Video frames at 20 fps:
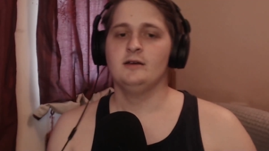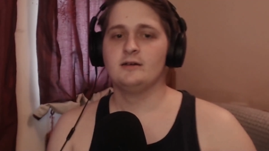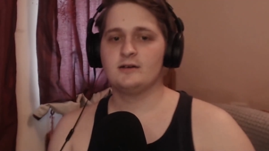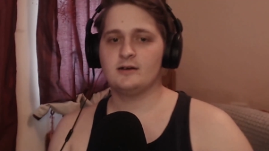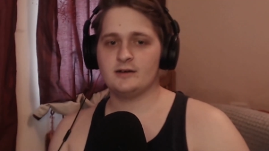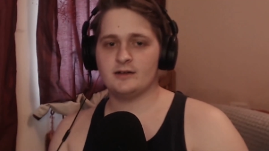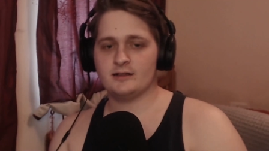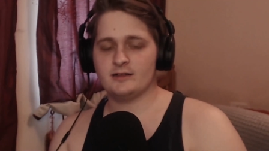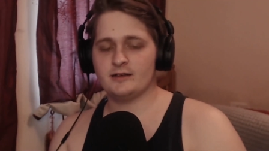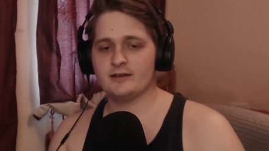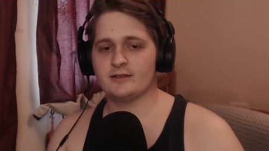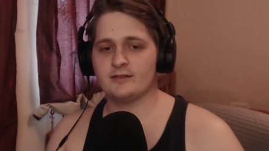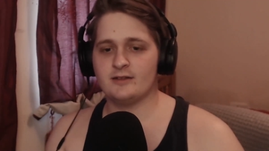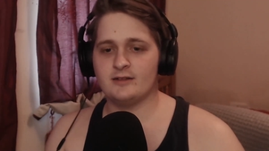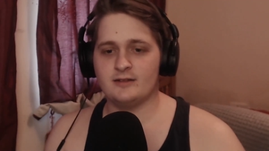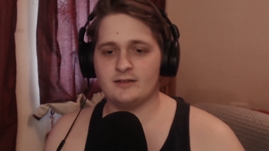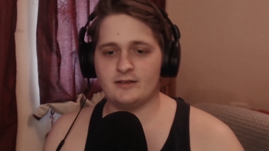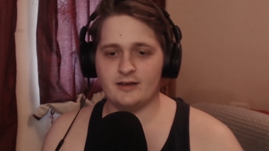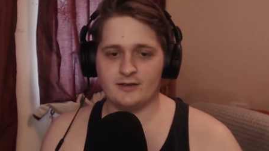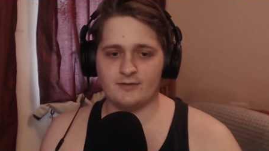
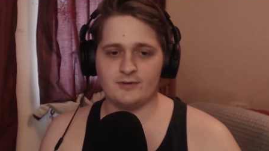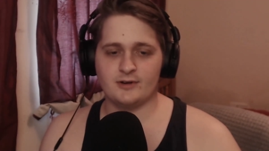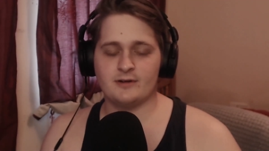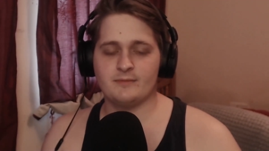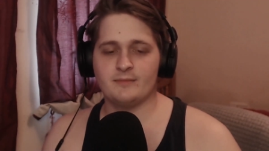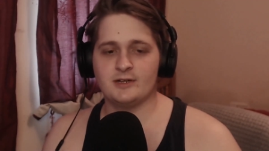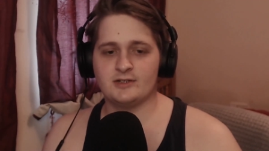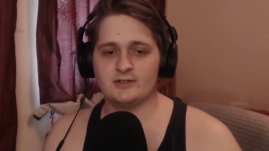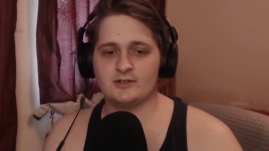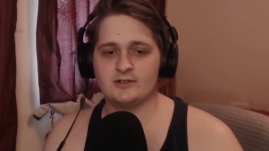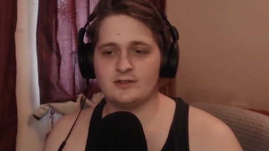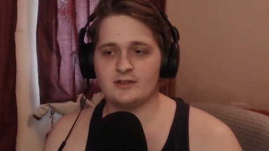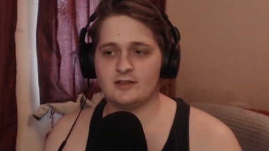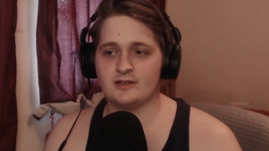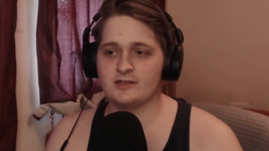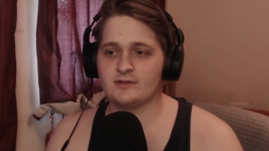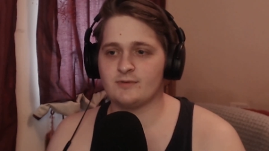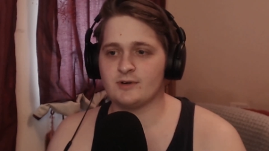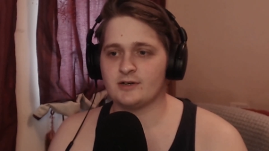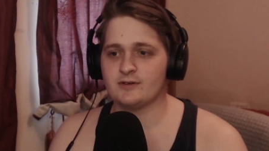like when I mentioned
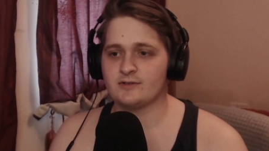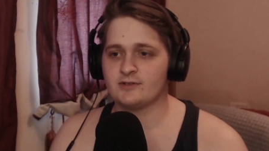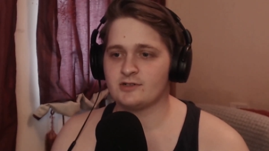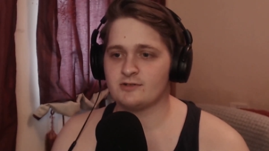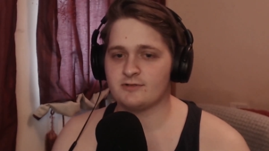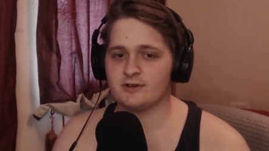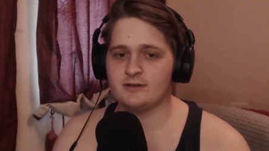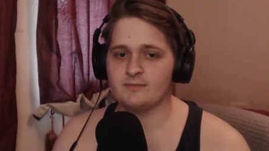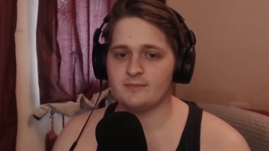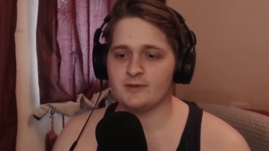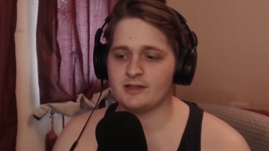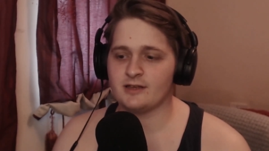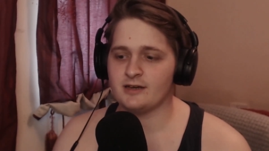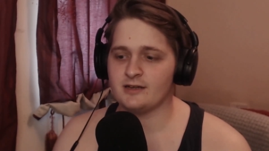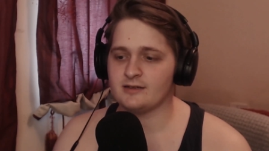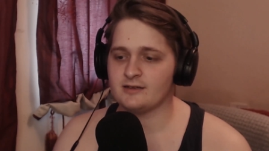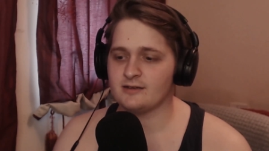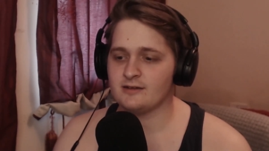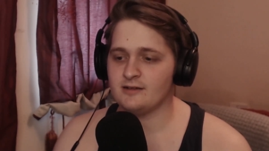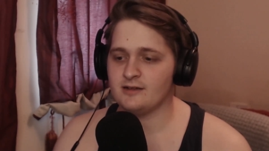this when I was streaming that,
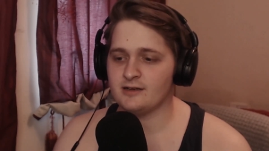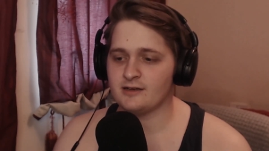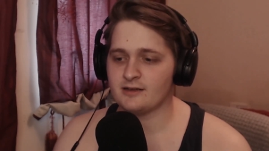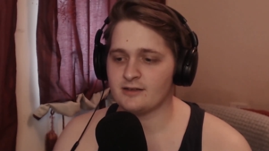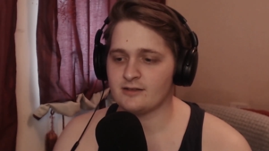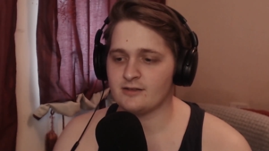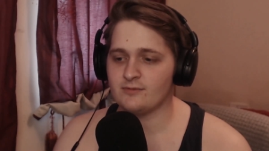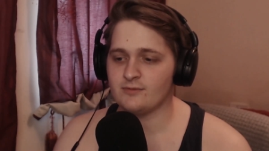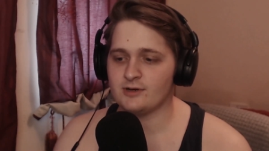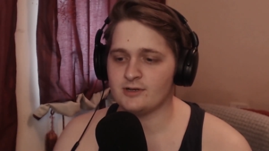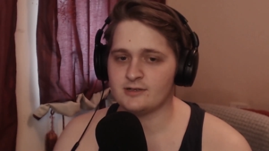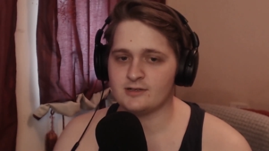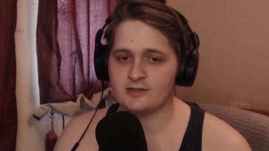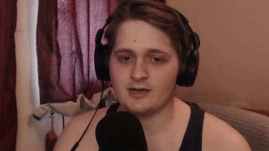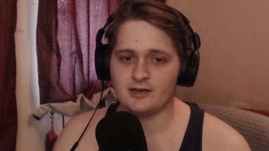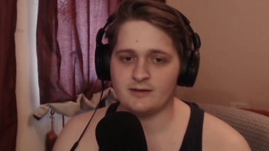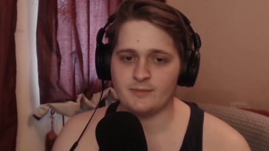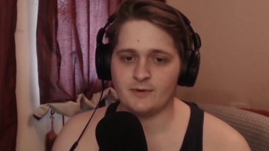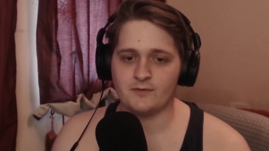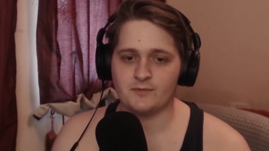like the one
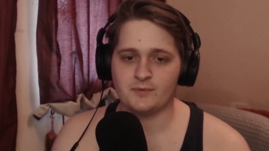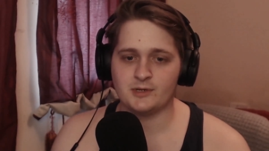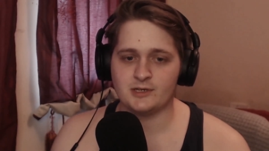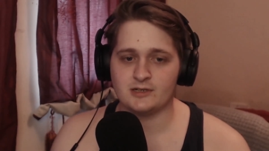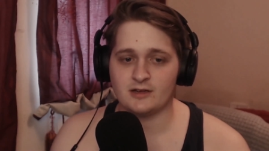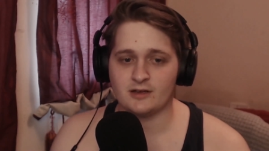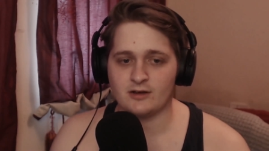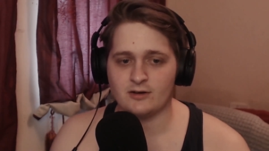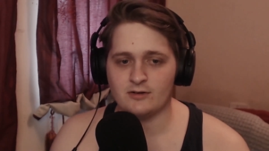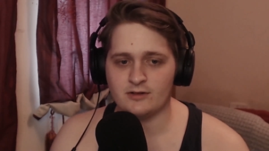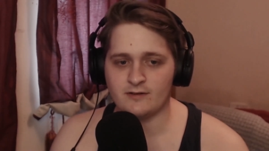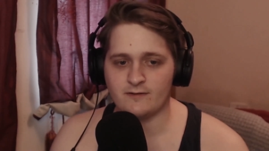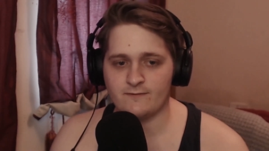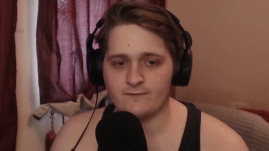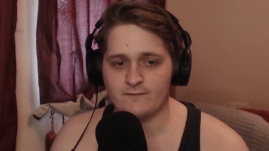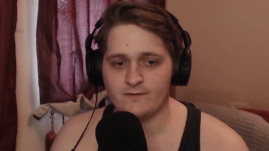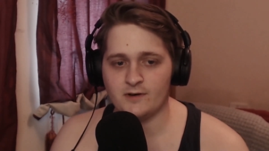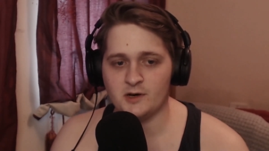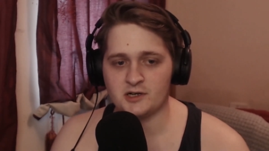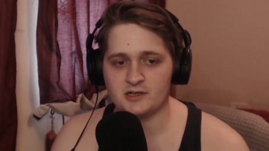time, everybody's like, holy
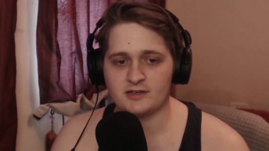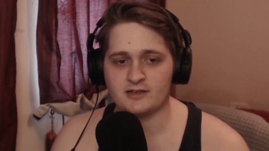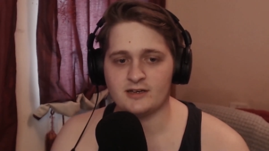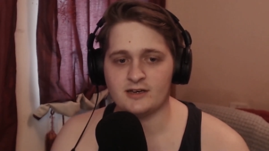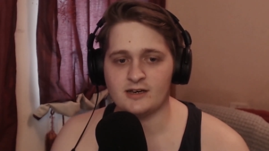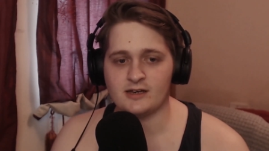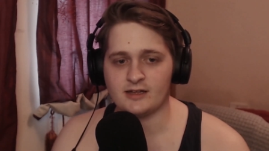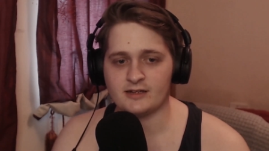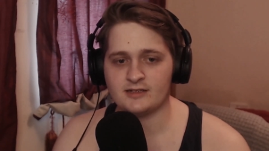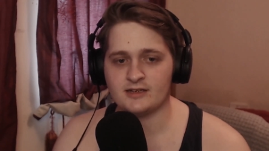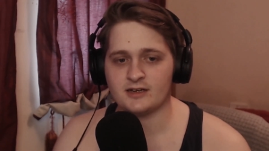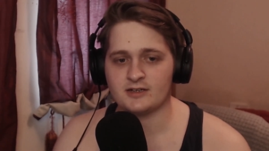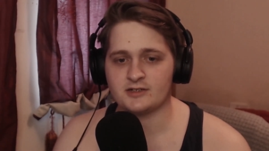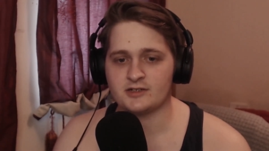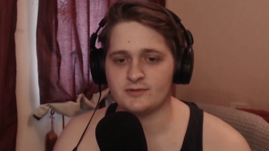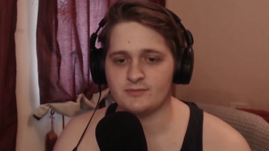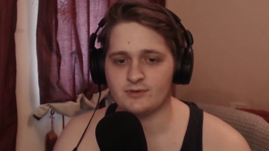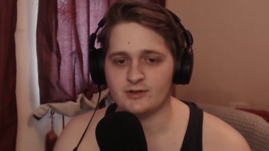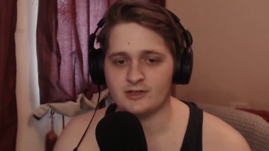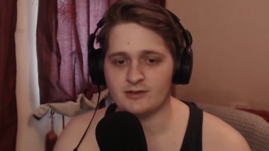fuck, yeah, that's
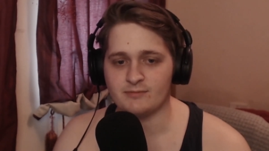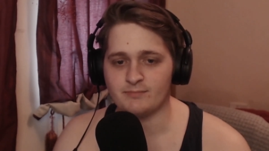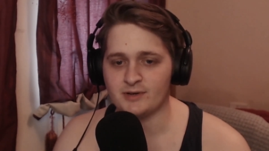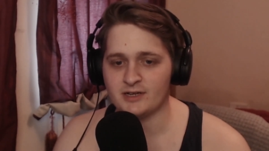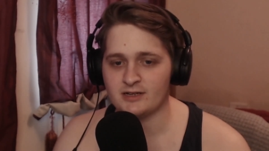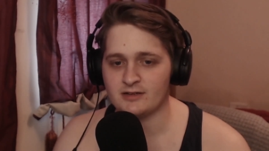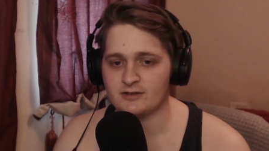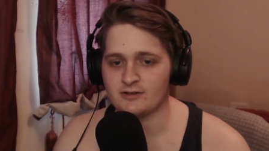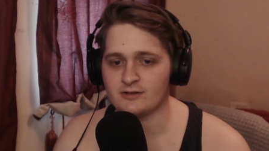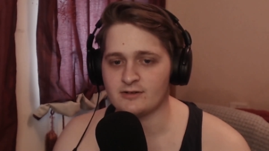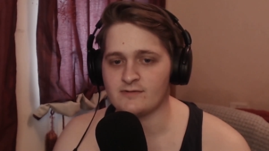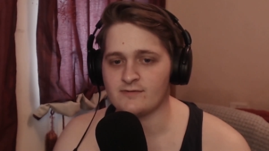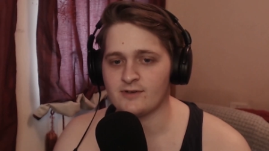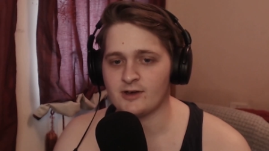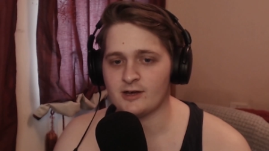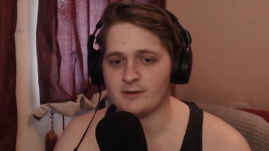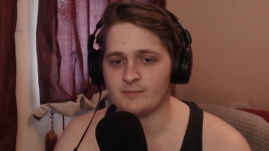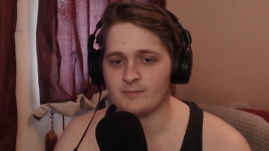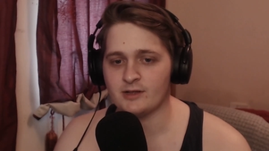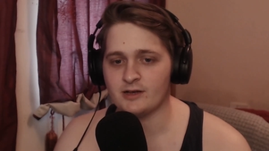actually really big, dude,
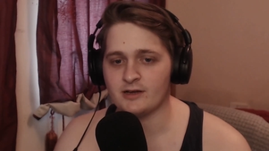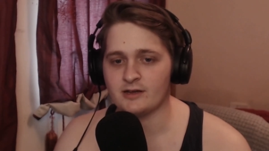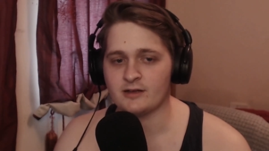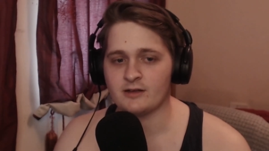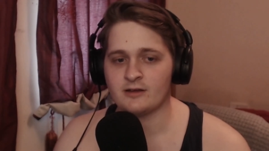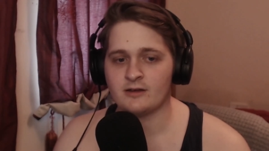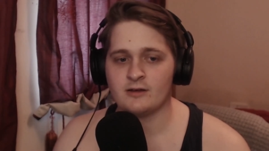fair play.